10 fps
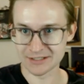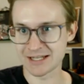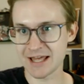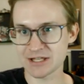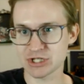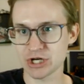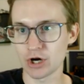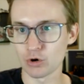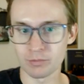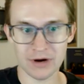Today's
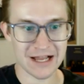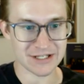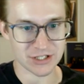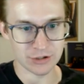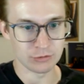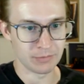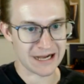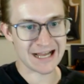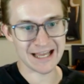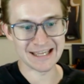show brought to you
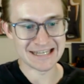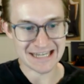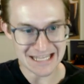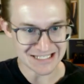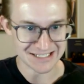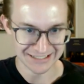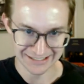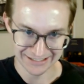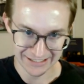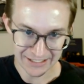by
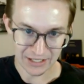Nissan.